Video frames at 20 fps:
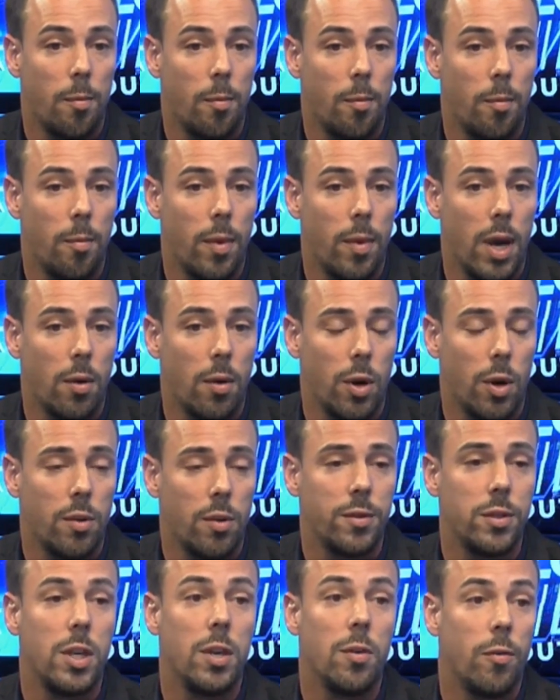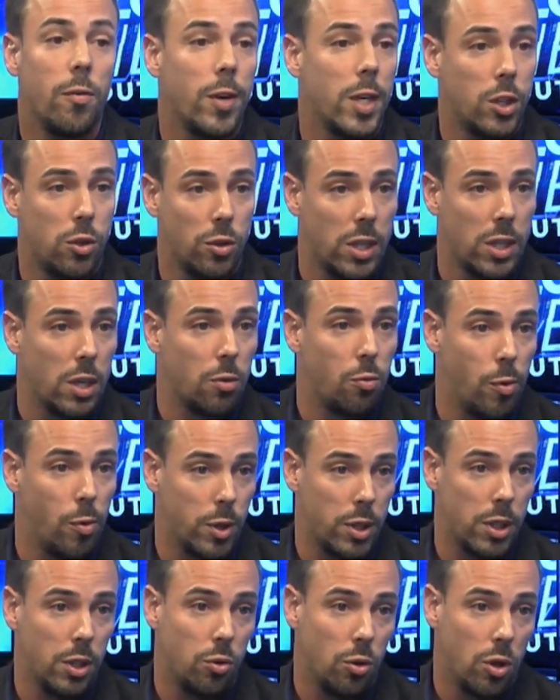And one of the
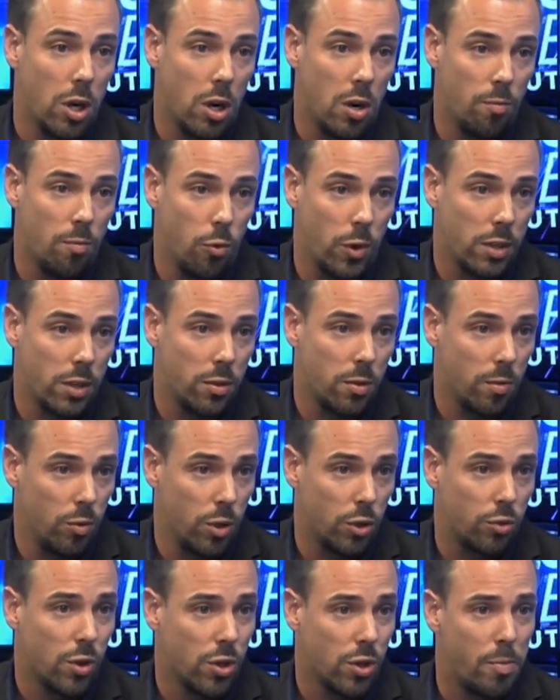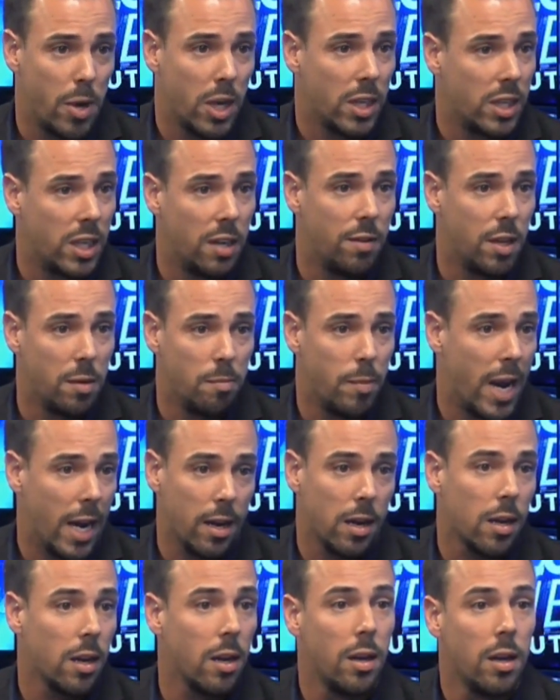innovations that we wanted to come with, which was about
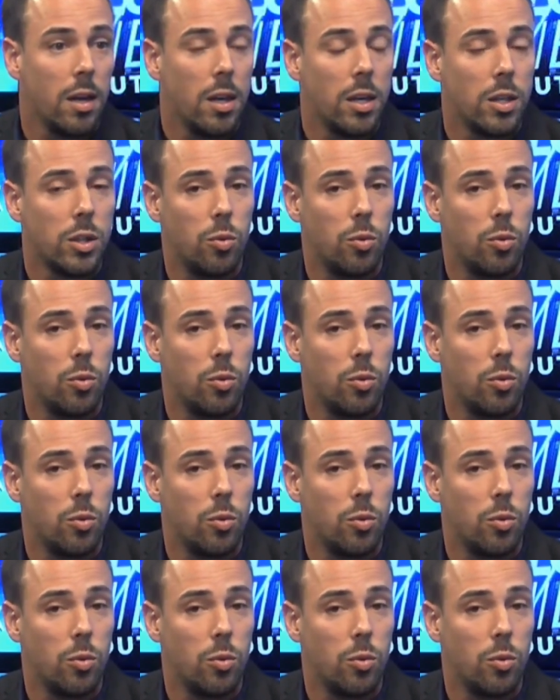giving back.